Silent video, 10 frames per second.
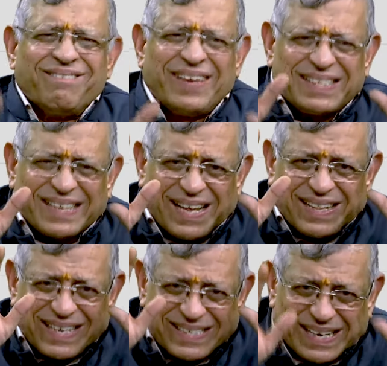We say
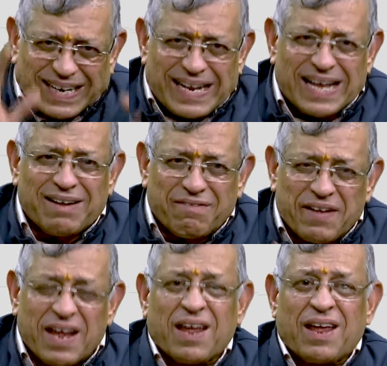this Indian
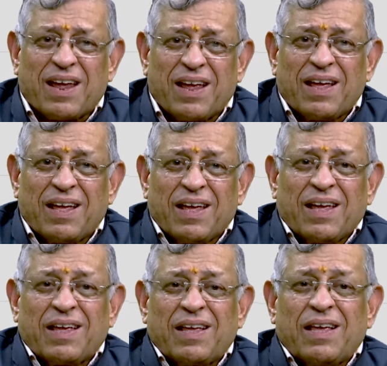way
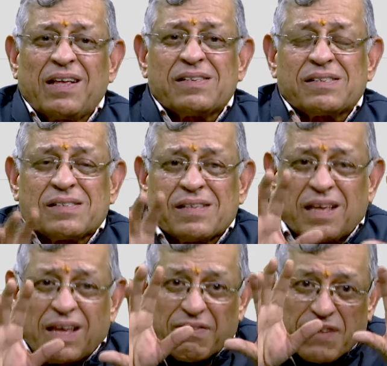is,
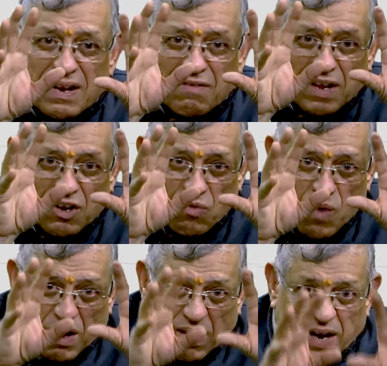even when you
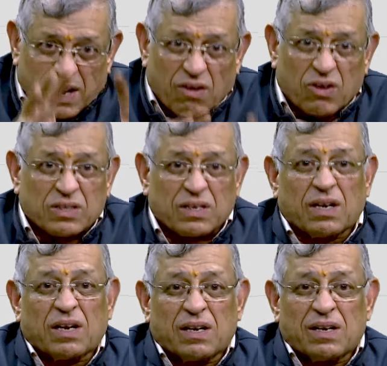are
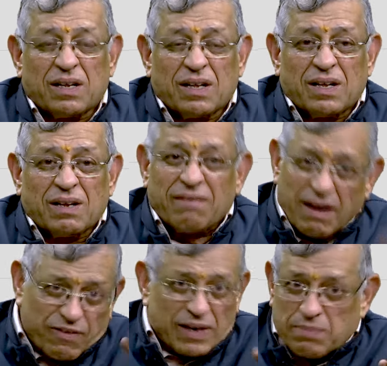ideological, we
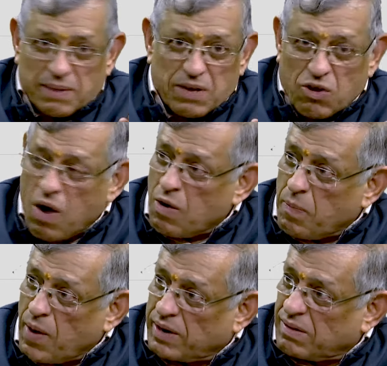have felt maybe you have a
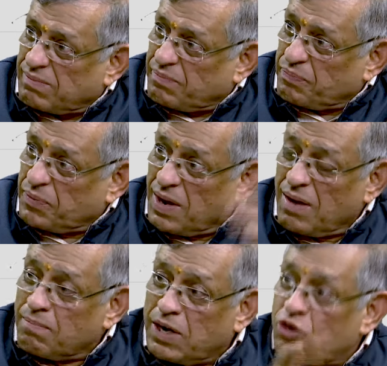point.
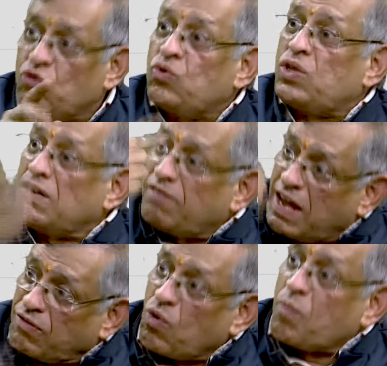But you think we
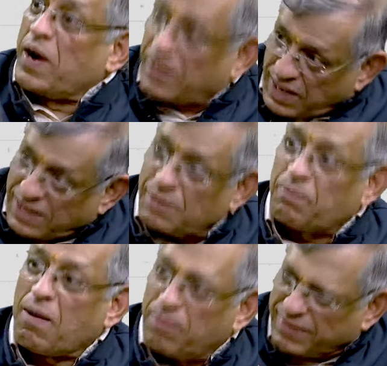have no point. That's the
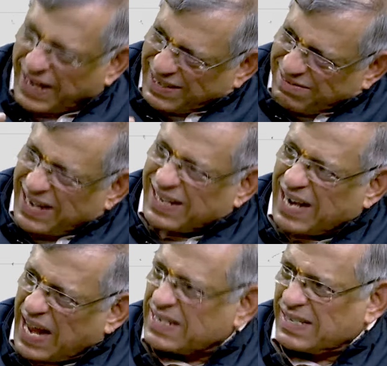problem. That is where the
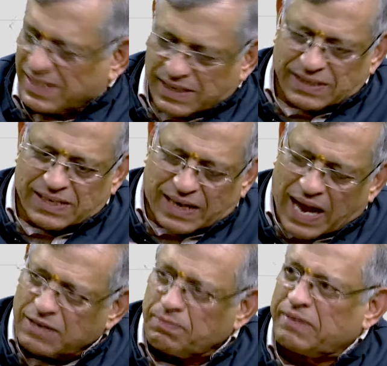clash is. It is the
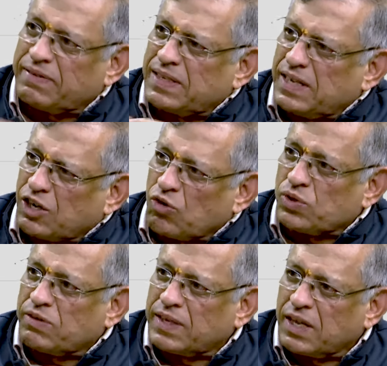clash between the
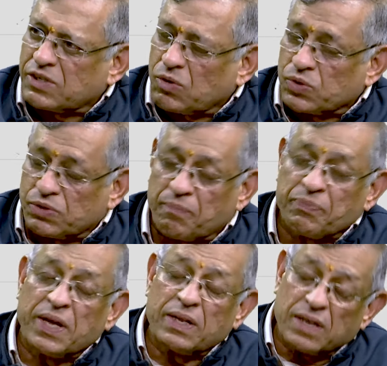inclusive and the exclusive.
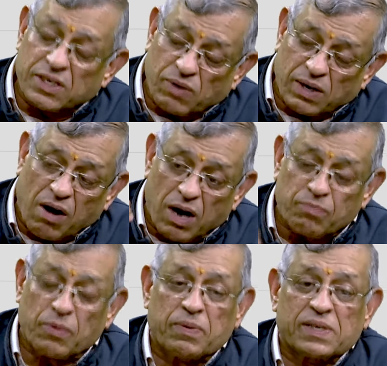That's what Karl
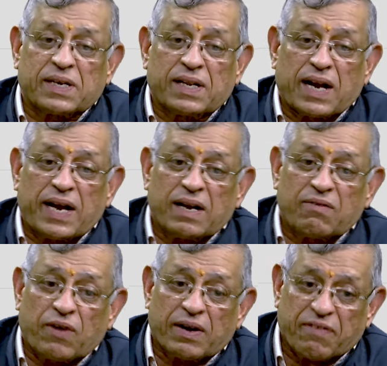Popper said in
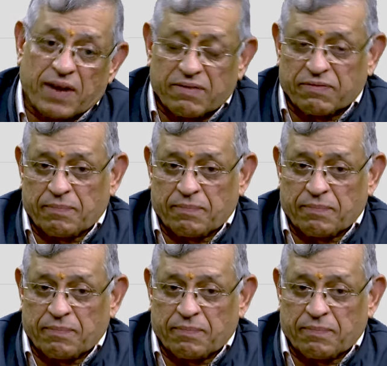1945.